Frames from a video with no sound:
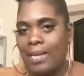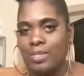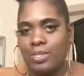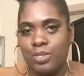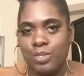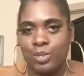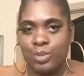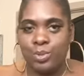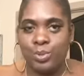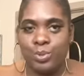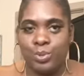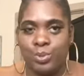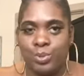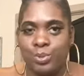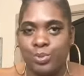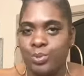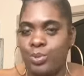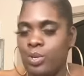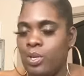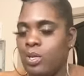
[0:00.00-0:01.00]

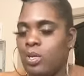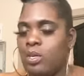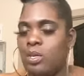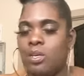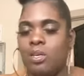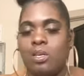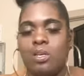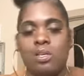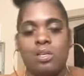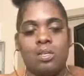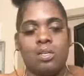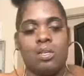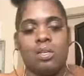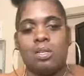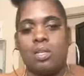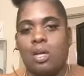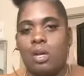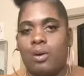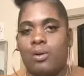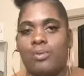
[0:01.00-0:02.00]
school, you
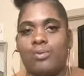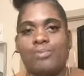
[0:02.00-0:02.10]
know.